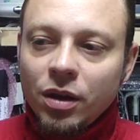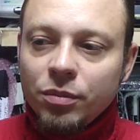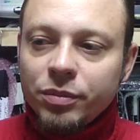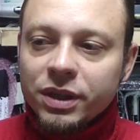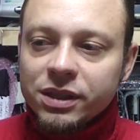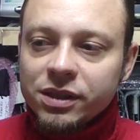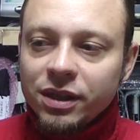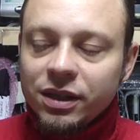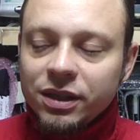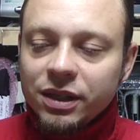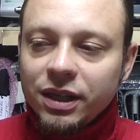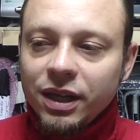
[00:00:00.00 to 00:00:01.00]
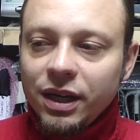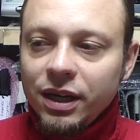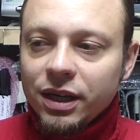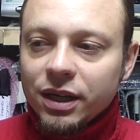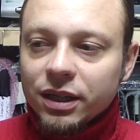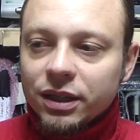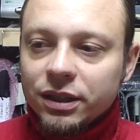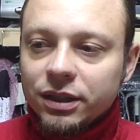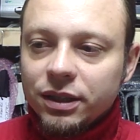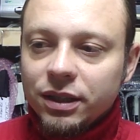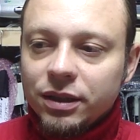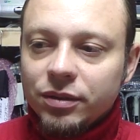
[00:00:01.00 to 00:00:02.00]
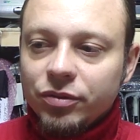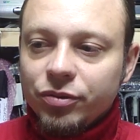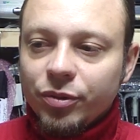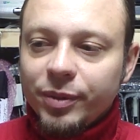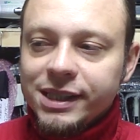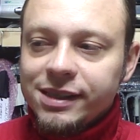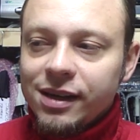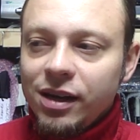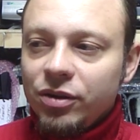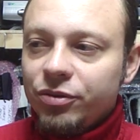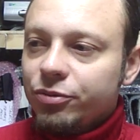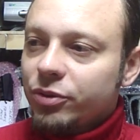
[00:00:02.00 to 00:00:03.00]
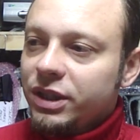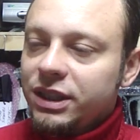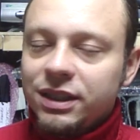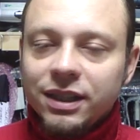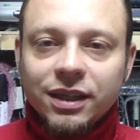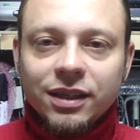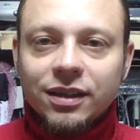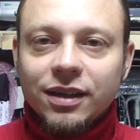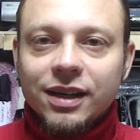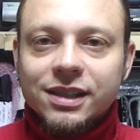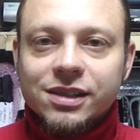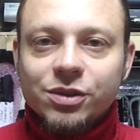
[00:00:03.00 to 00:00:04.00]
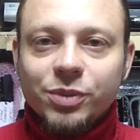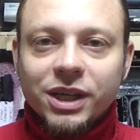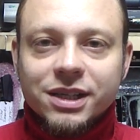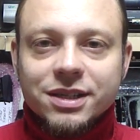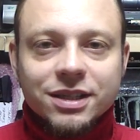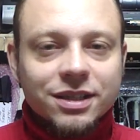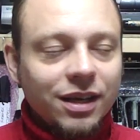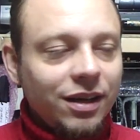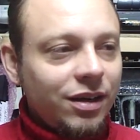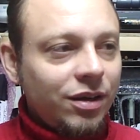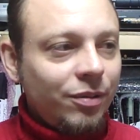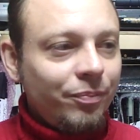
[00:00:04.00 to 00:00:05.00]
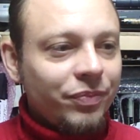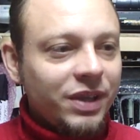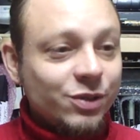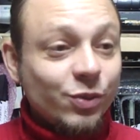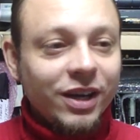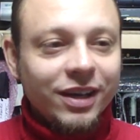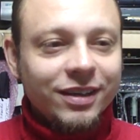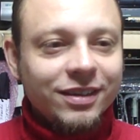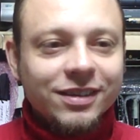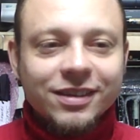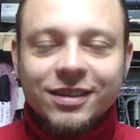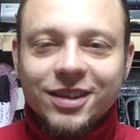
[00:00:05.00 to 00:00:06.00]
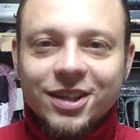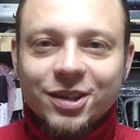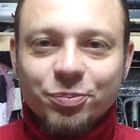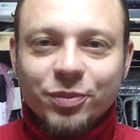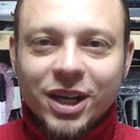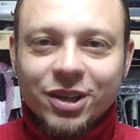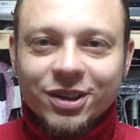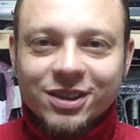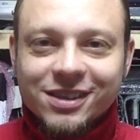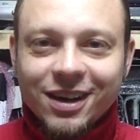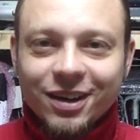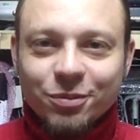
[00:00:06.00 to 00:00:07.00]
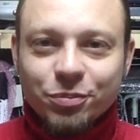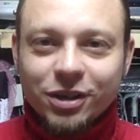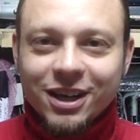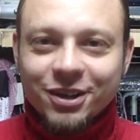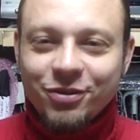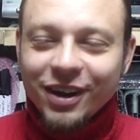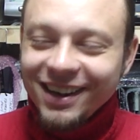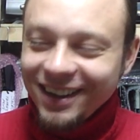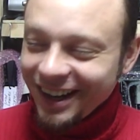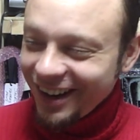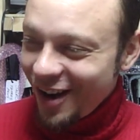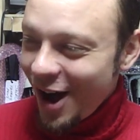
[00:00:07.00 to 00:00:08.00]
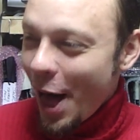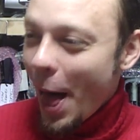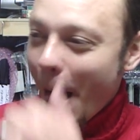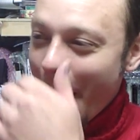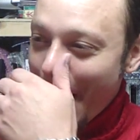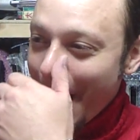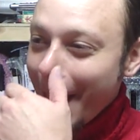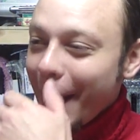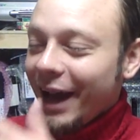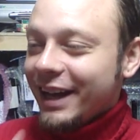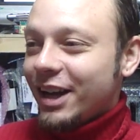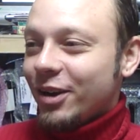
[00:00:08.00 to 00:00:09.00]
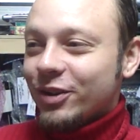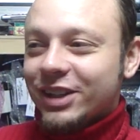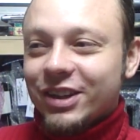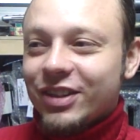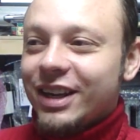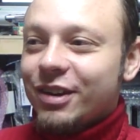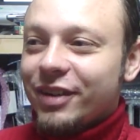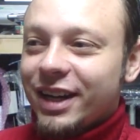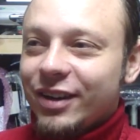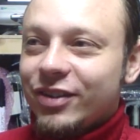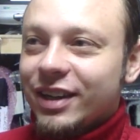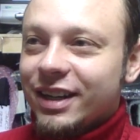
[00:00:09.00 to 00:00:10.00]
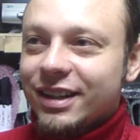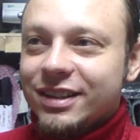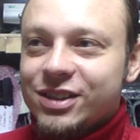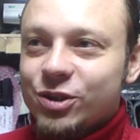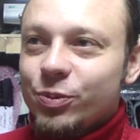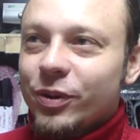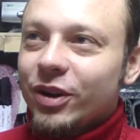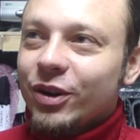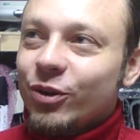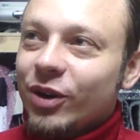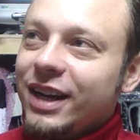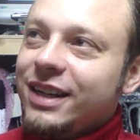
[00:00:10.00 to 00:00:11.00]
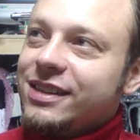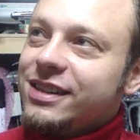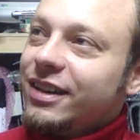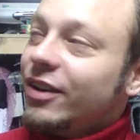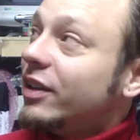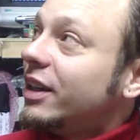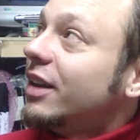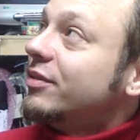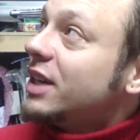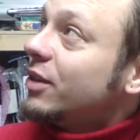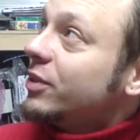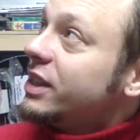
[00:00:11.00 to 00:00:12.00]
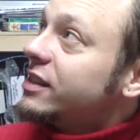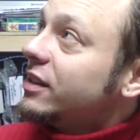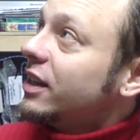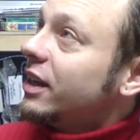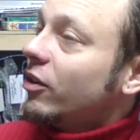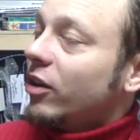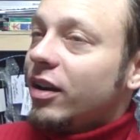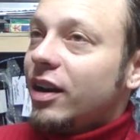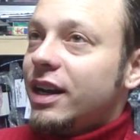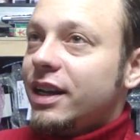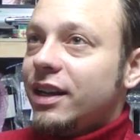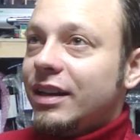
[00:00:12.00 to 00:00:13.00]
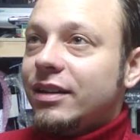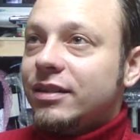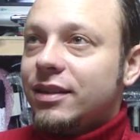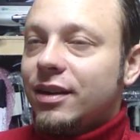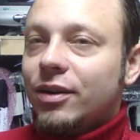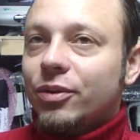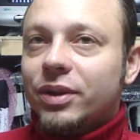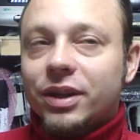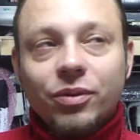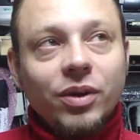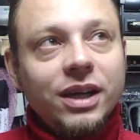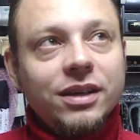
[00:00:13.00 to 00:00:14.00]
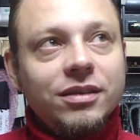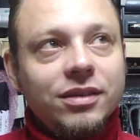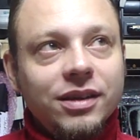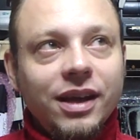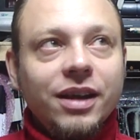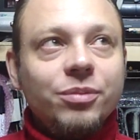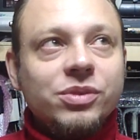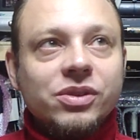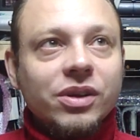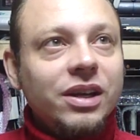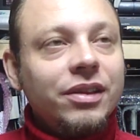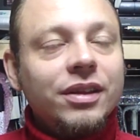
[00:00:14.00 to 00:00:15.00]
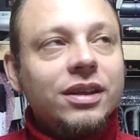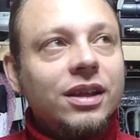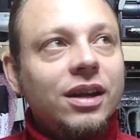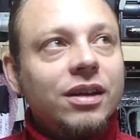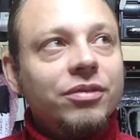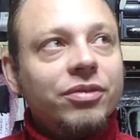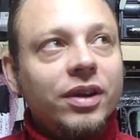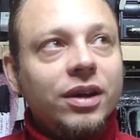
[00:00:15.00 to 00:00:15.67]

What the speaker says: but yeah, for myself, really not too much. That's why I'm making this kind of bland video. Can't really think of anything super great, that I've done recently, or any, really great games or anything that I've